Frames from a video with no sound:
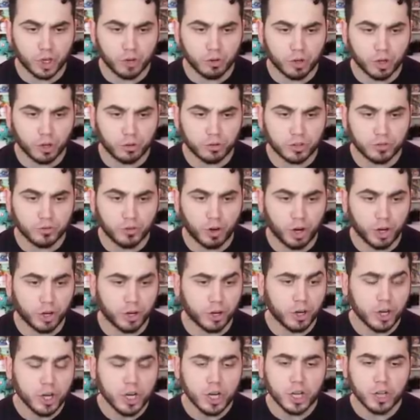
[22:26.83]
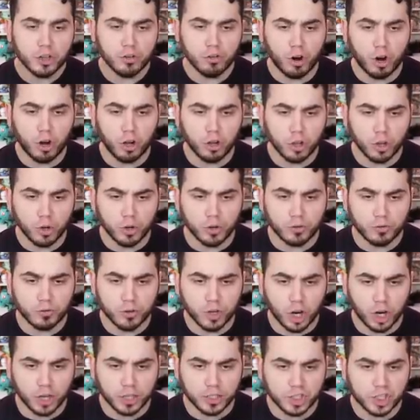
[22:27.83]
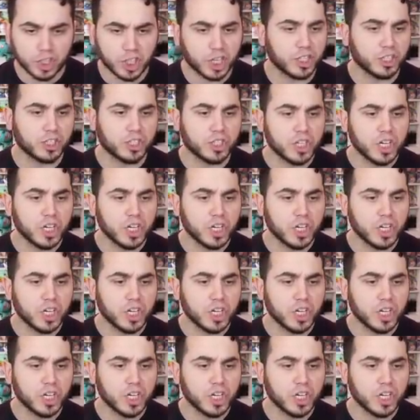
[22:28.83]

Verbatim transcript: codes of honor, they're all a load of nonsense.